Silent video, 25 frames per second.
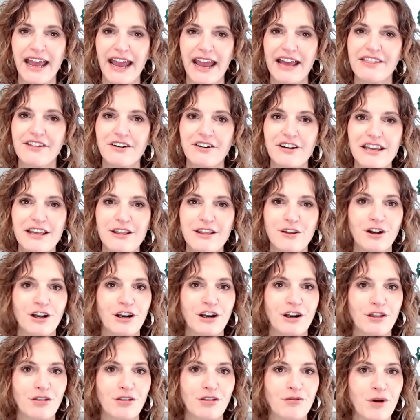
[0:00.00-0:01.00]
And they're either
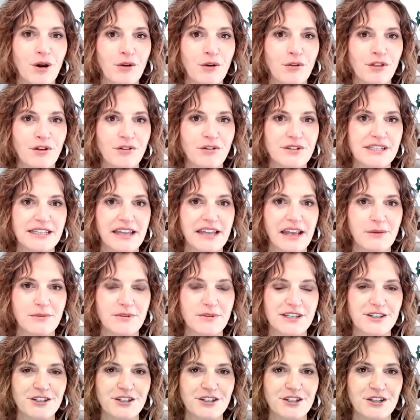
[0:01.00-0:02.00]
going to throw those
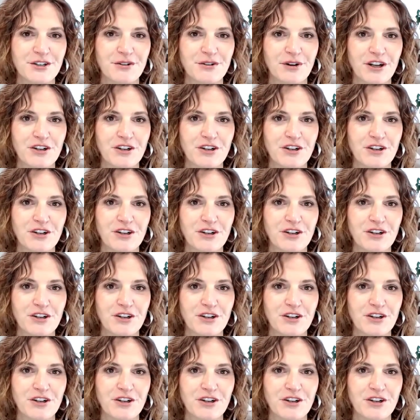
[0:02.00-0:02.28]
names into